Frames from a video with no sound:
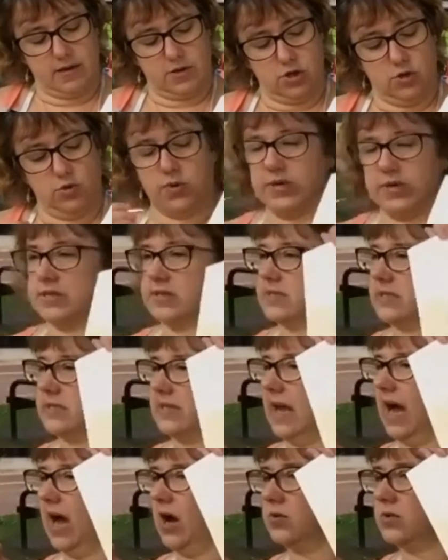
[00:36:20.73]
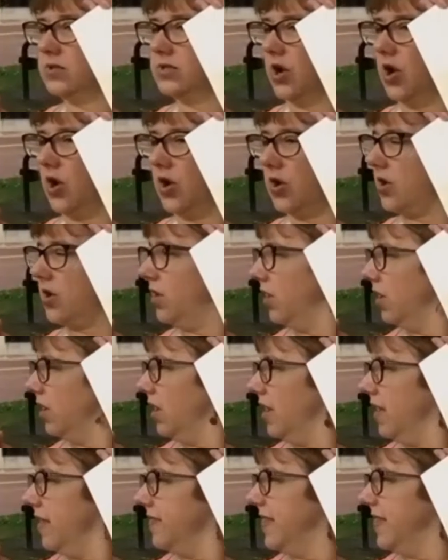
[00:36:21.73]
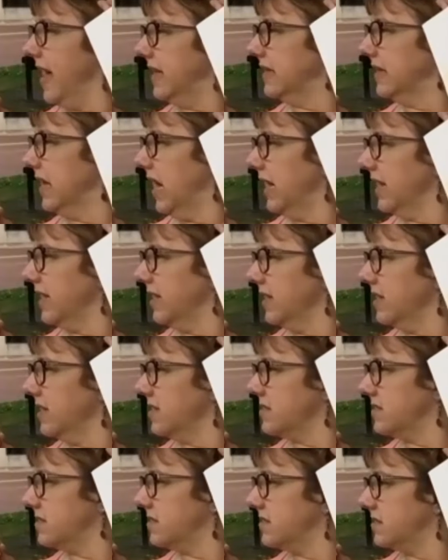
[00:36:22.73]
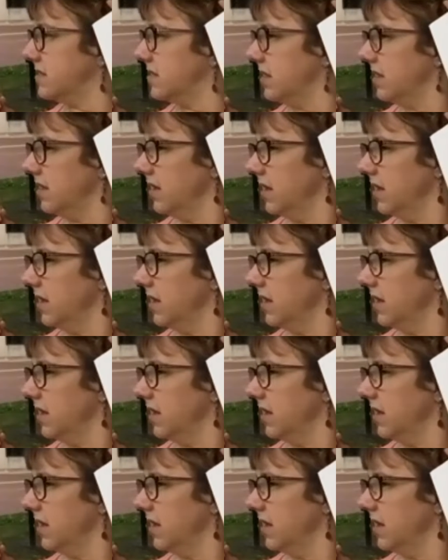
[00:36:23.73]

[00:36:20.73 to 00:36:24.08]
you can see how dark that line is.